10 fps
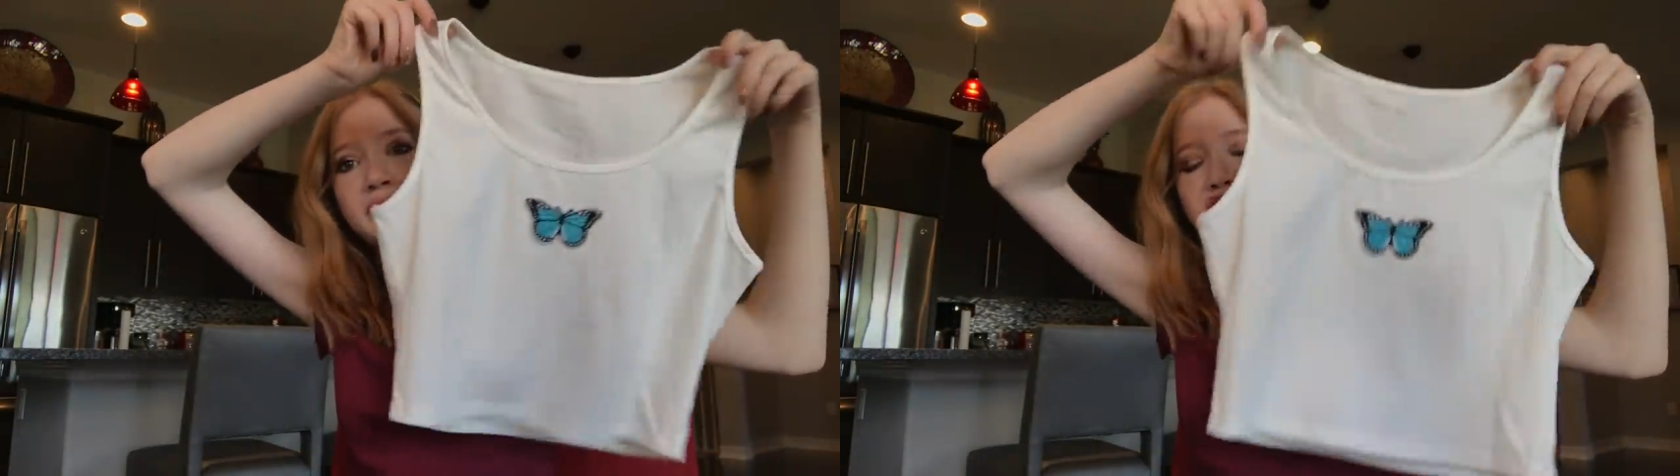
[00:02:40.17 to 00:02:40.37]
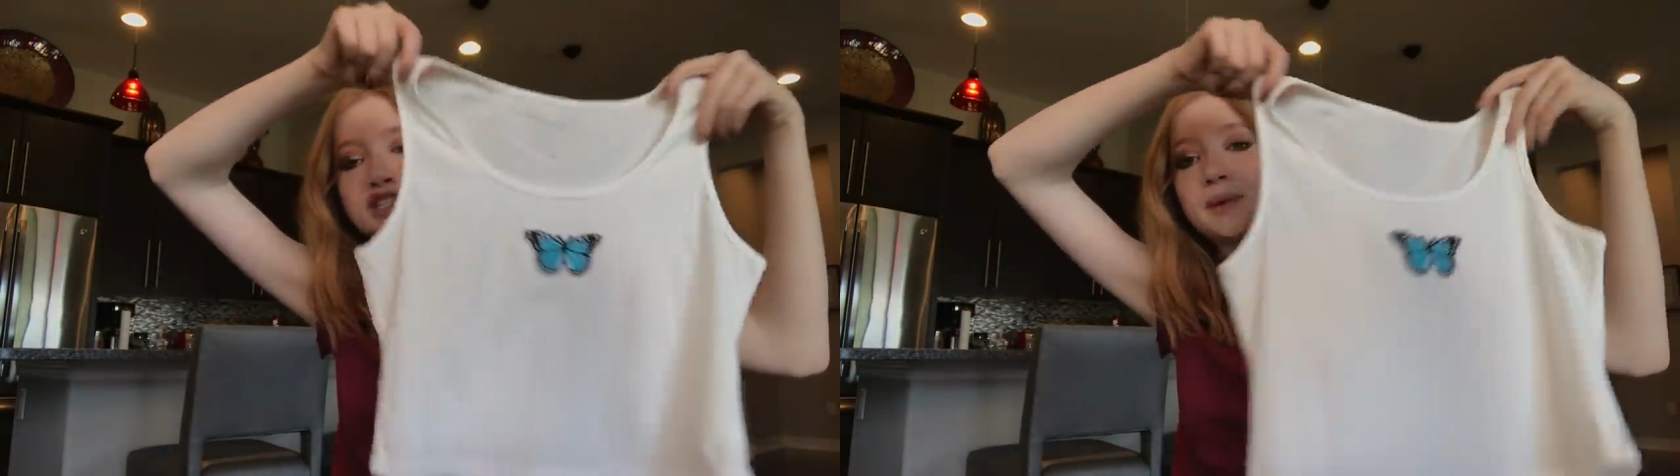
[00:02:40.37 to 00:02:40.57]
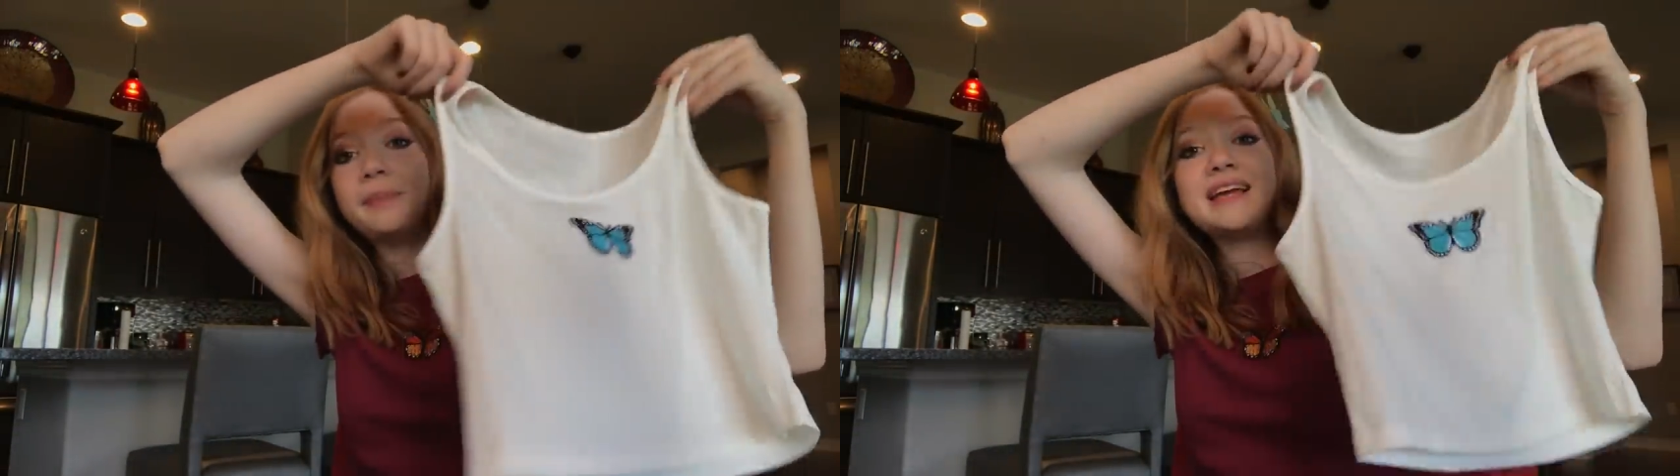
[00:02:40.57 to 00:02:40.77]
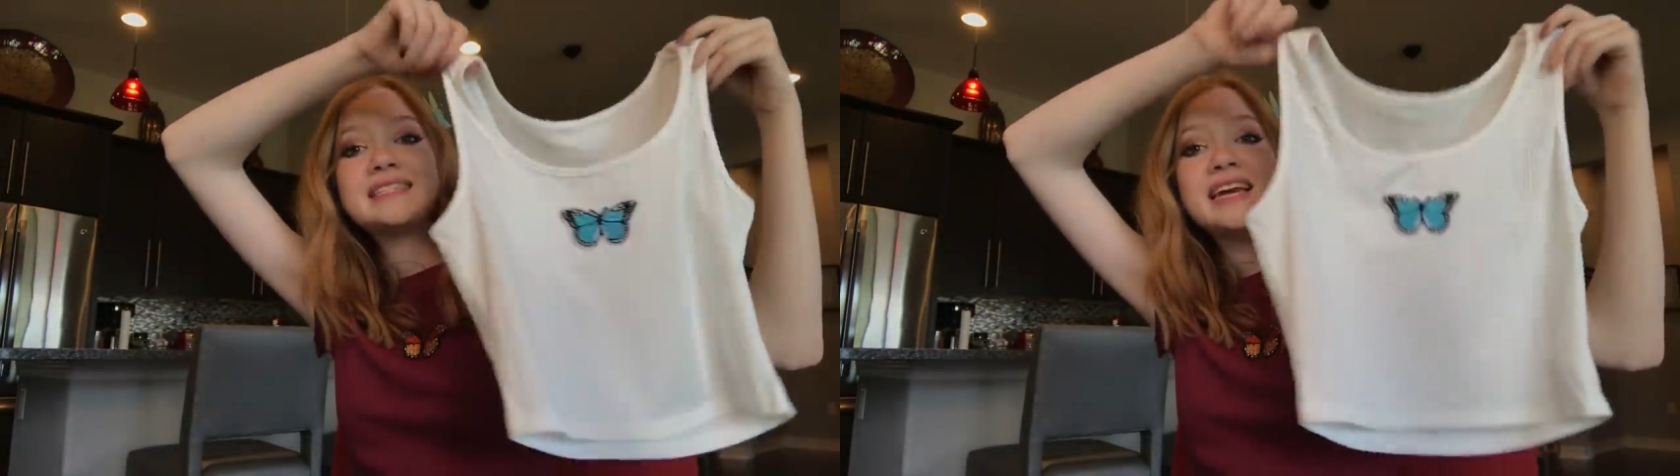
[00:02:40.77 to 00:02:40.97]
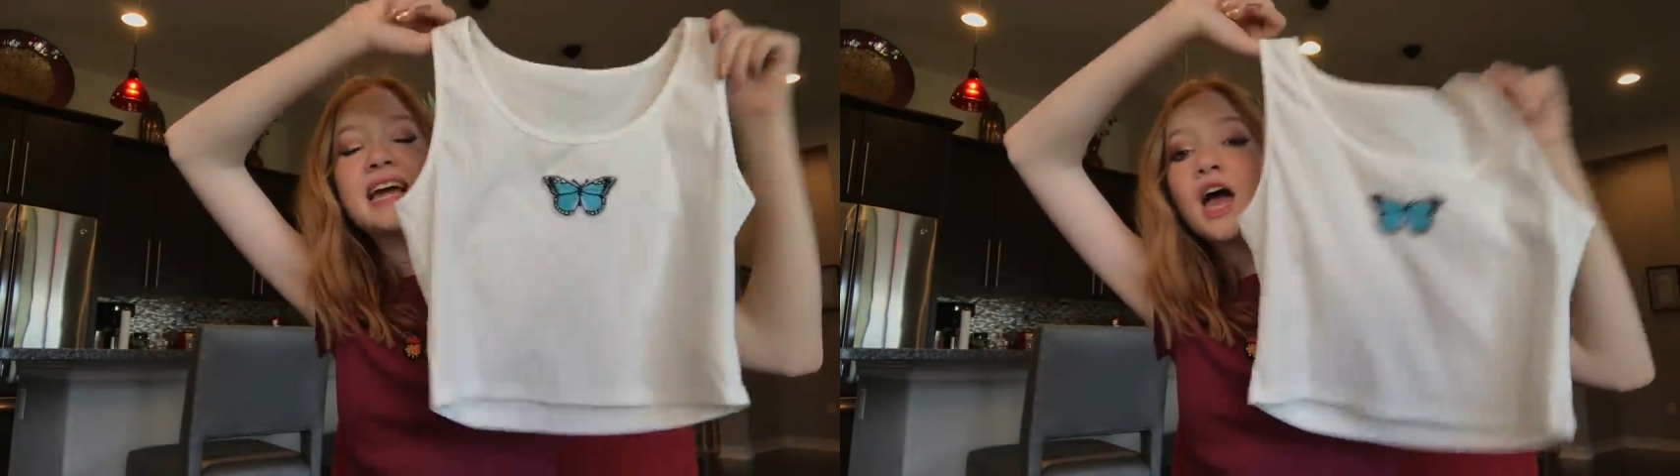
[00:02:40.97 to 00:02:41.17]
It's just a
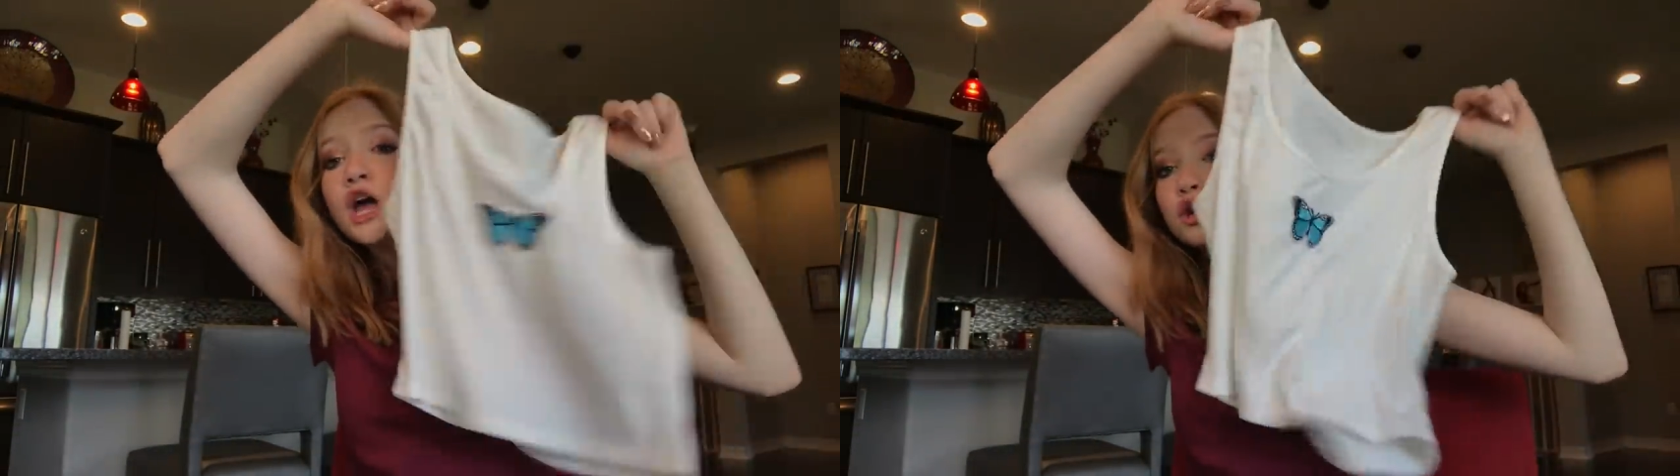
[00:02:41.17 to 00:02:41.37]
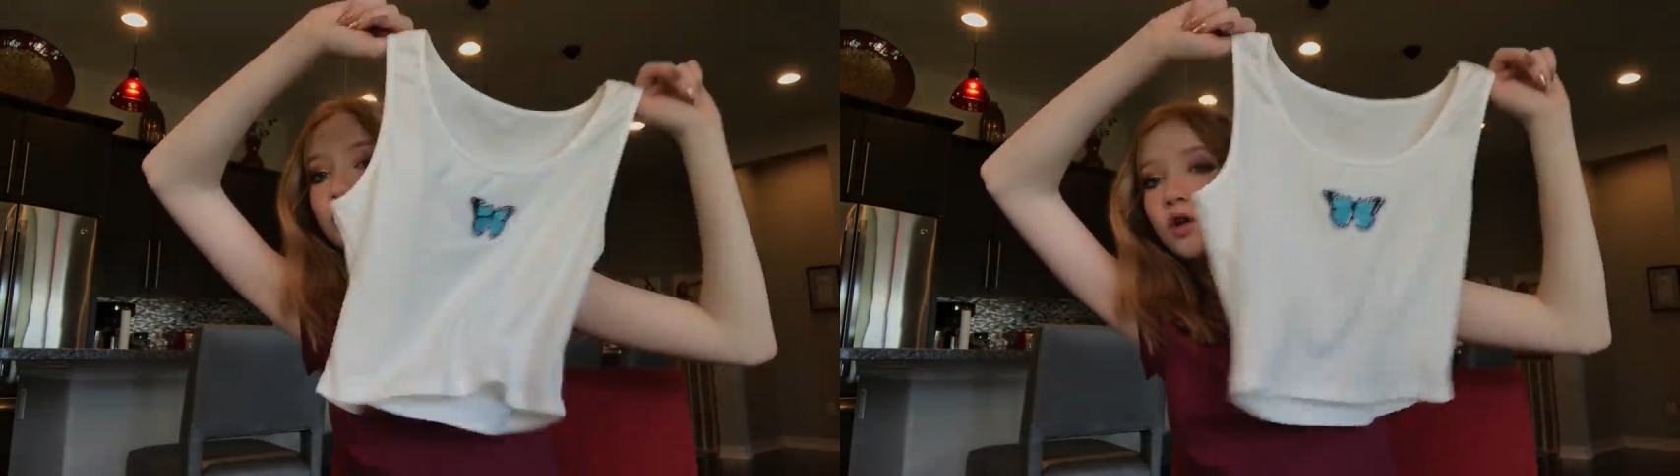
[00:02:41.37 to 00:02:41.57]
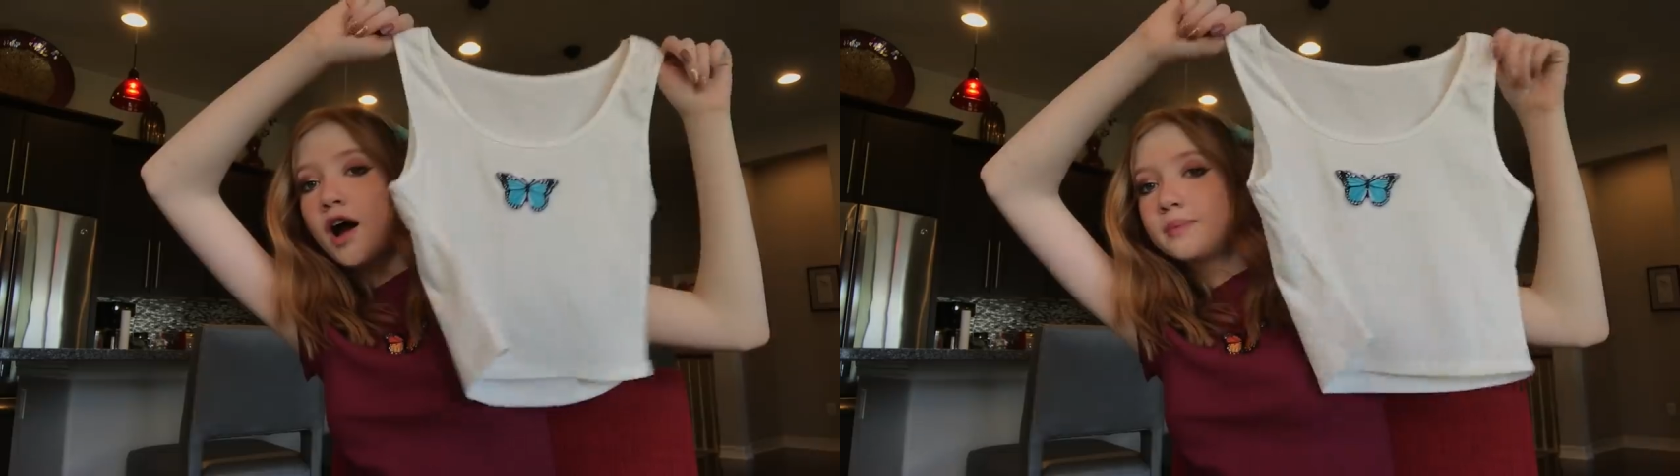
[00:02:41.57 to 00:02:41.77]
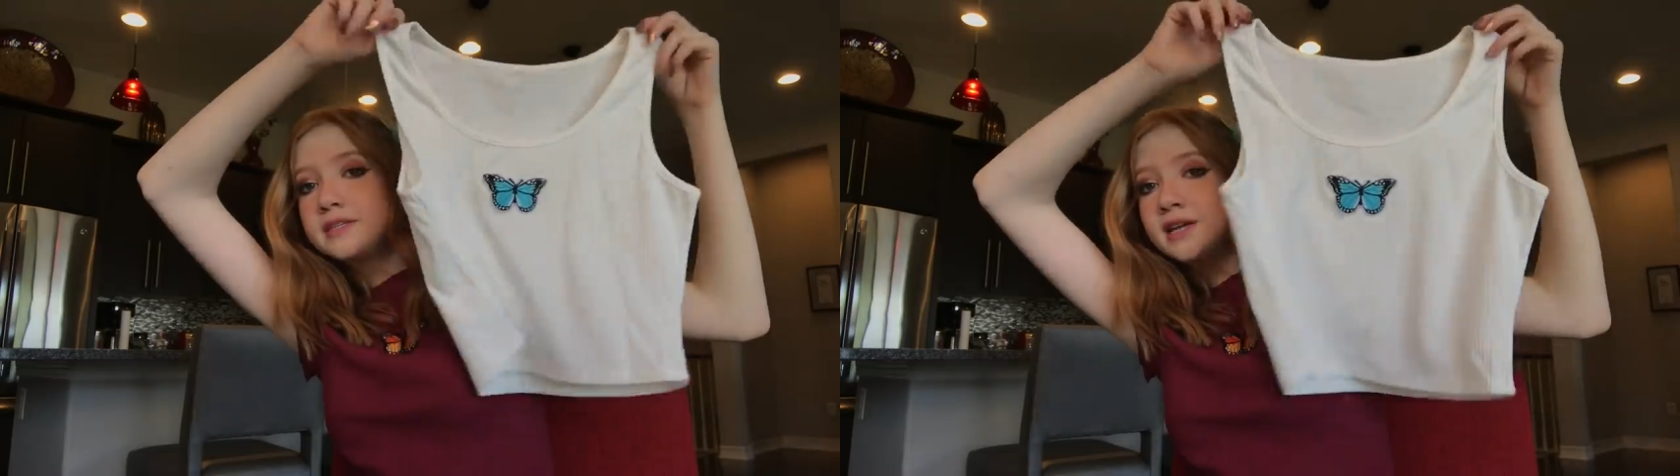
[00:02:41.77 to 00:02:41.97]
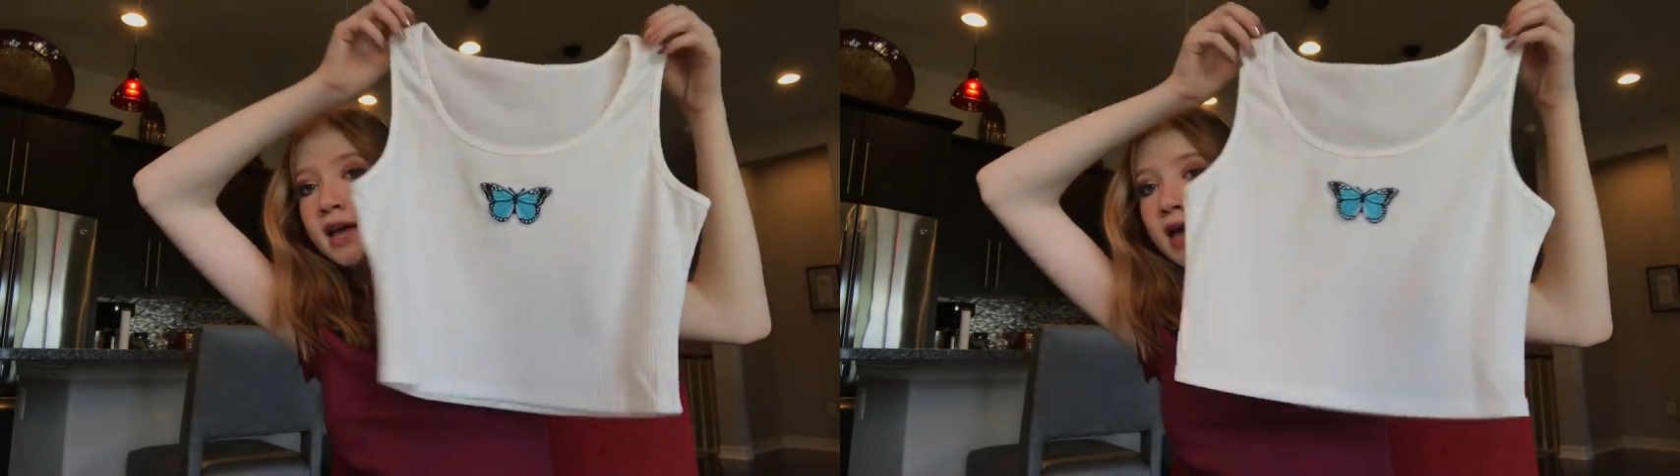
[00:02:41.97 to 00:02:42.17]
basic cropped,